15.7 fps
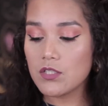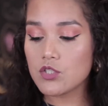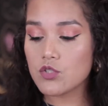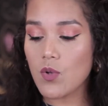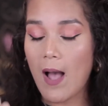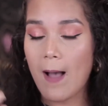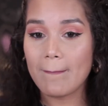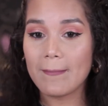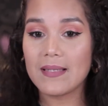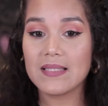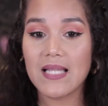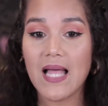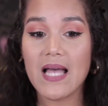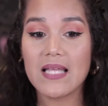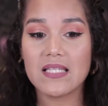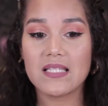So I'm
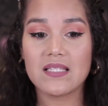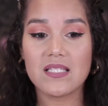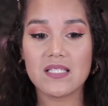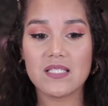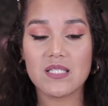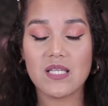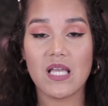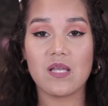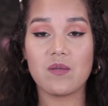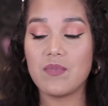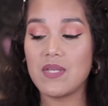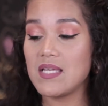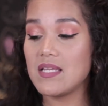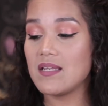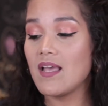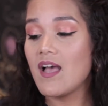glad that this came
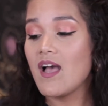in.